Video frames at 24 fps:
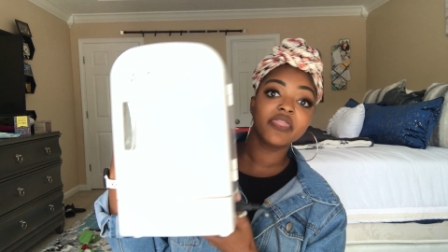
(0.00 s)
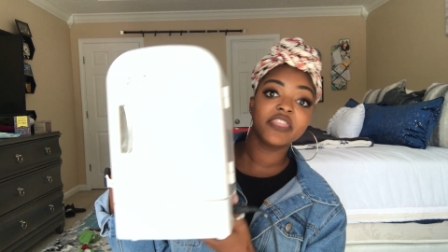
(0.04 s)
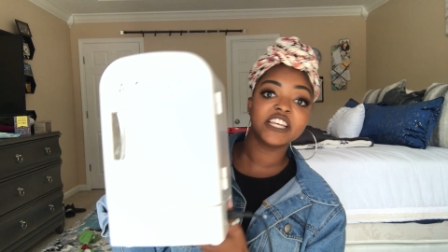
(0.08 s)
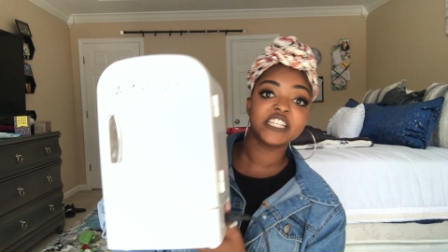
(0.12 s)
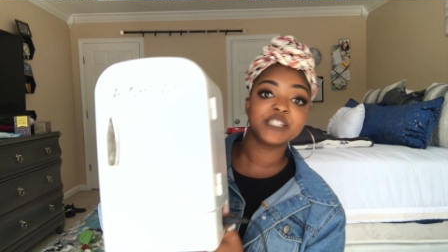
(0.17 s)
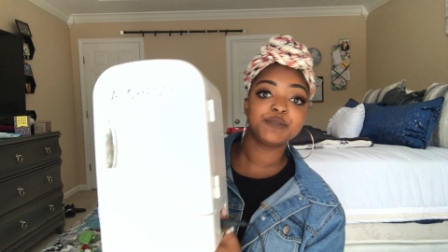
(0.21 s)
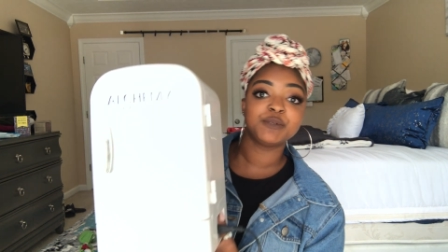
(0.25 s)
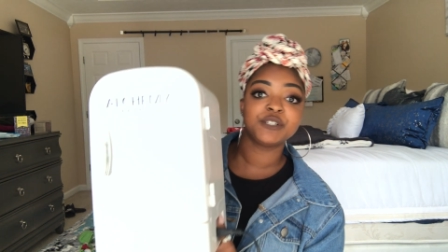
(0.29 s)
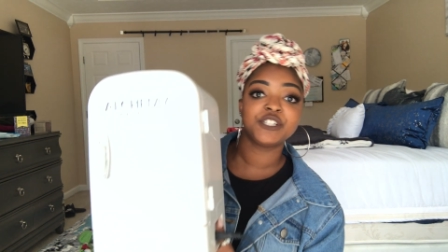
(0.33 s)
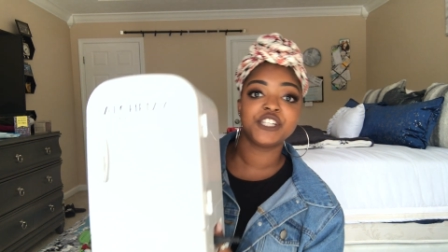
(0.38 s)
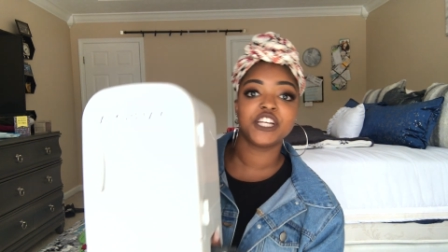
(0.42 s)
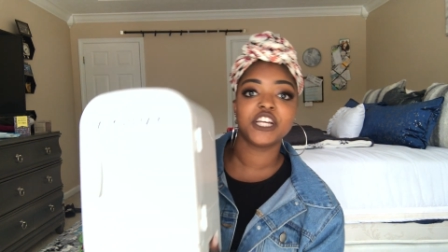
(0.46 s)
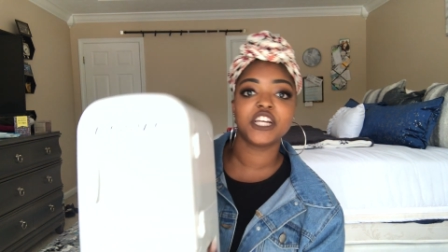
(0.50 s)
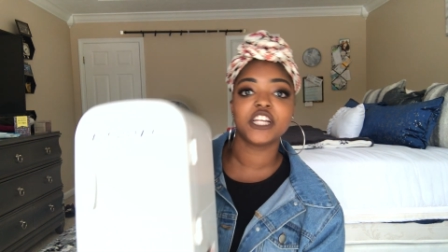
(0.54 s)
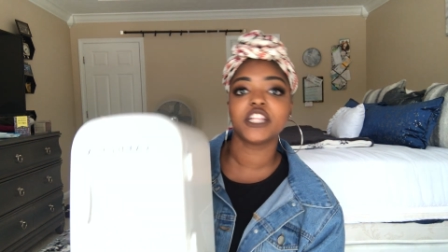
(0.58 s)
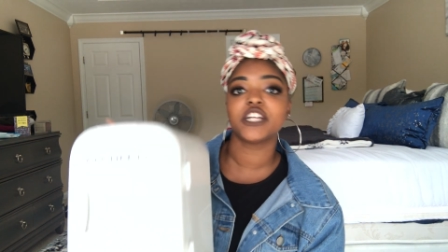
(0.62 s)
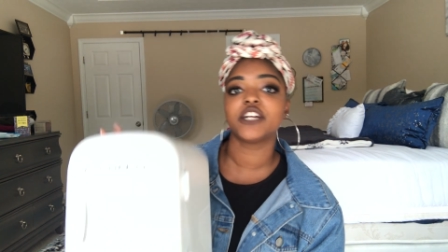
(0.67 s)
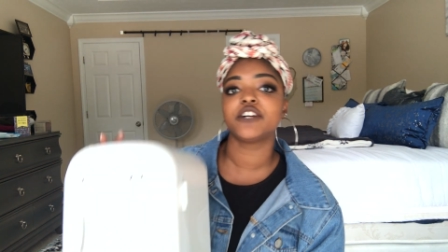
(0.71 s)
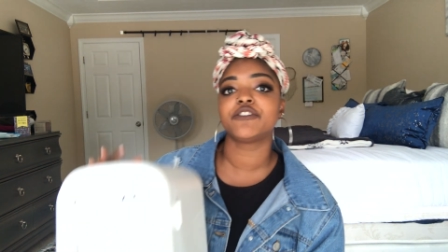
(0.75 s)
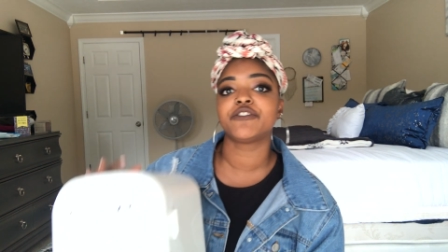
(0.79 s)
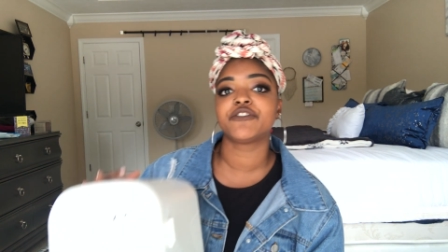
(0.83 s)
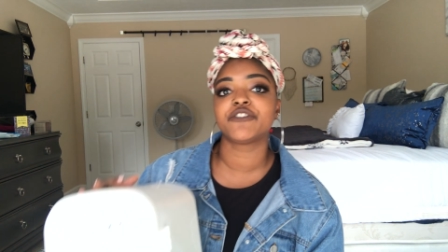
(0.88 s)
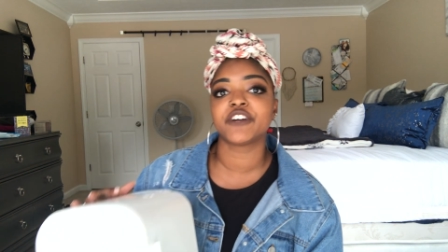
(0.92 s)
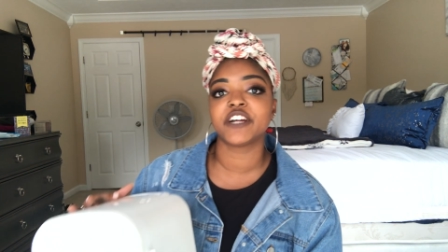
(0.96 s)
this
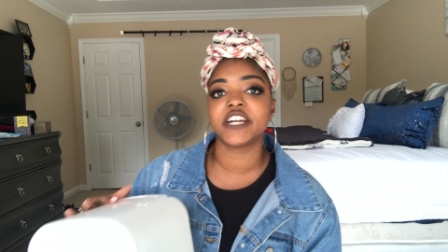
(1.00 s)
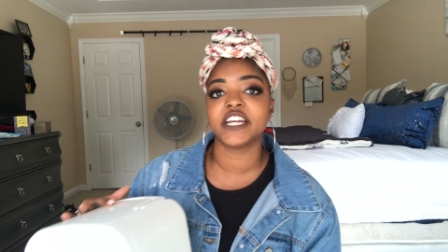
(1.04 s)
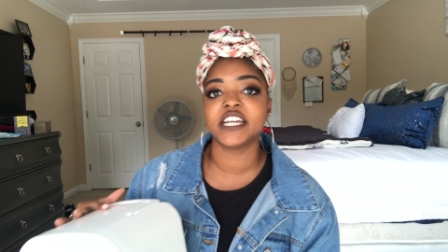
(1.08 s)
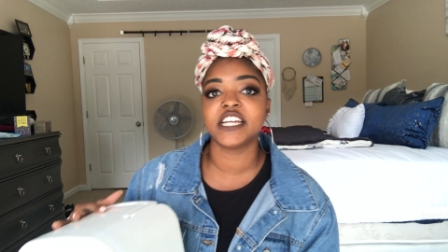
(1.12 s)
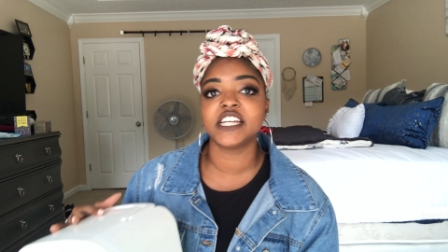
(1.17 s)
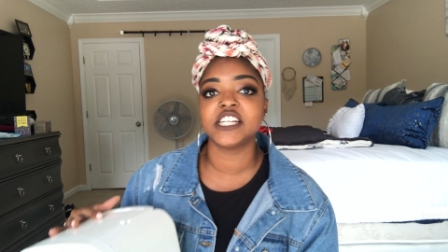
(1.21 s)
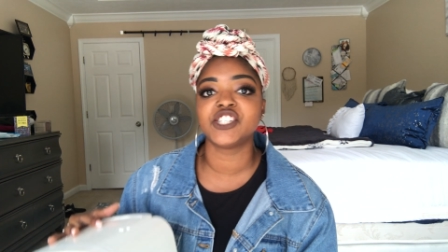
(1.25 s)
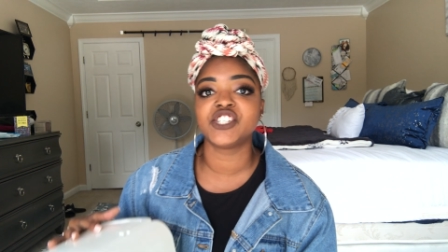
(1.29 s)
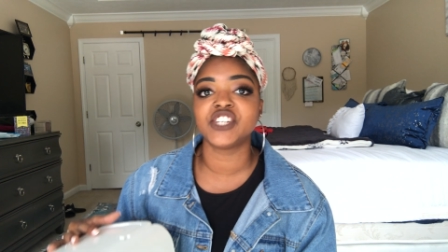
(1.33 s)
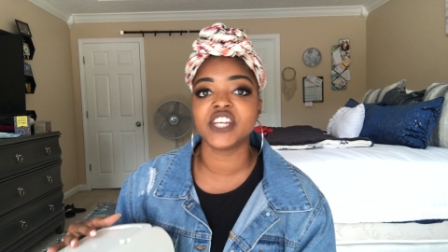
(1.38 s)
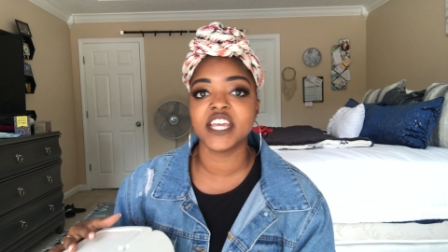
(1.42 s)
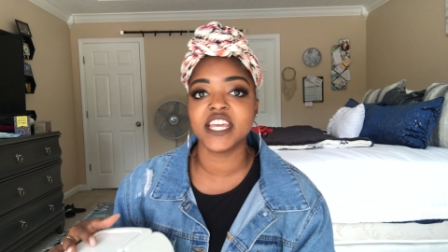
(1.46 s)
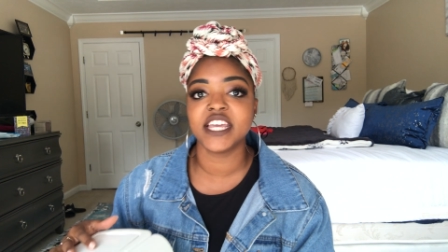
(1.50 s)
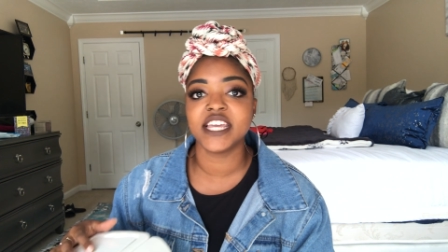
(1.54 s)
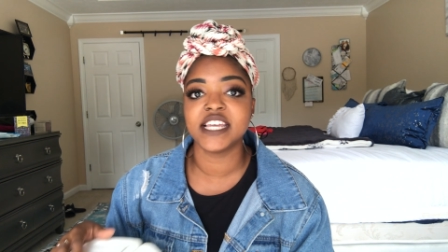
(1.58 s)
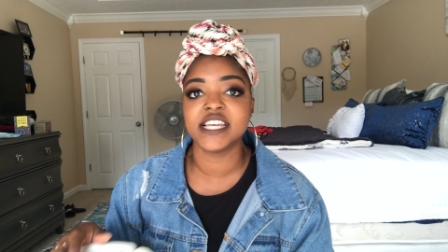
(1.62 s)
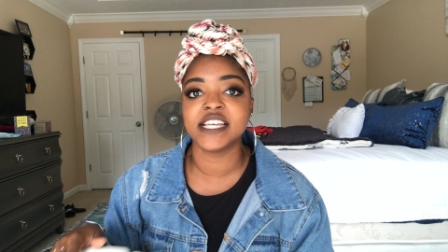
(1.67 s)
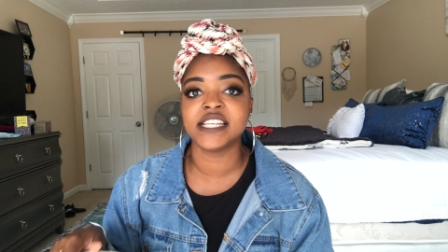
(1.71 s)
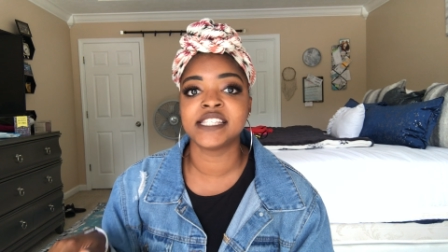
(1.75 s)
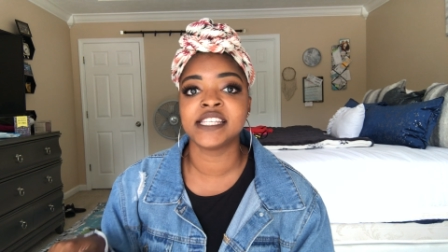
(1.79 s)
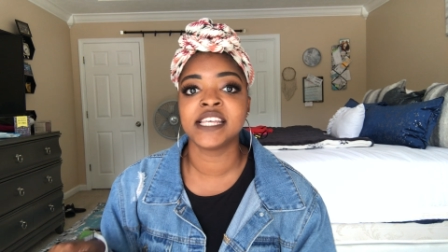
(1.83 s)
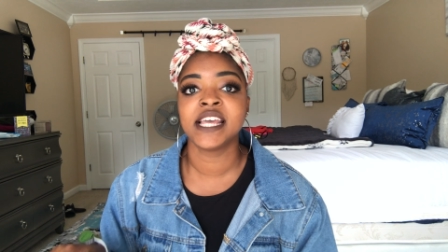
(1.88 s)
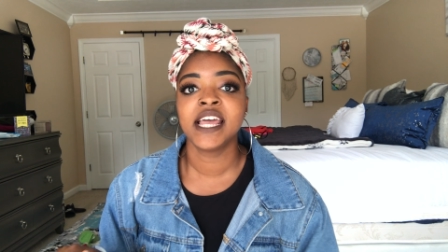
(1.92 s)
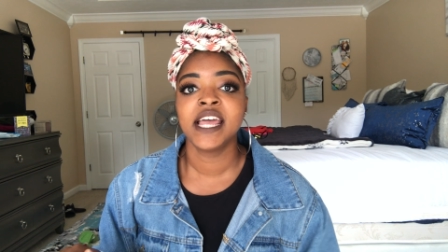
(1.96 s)
particular fridge
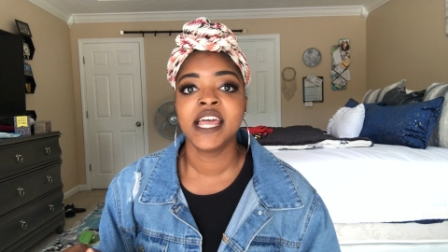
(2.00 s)
is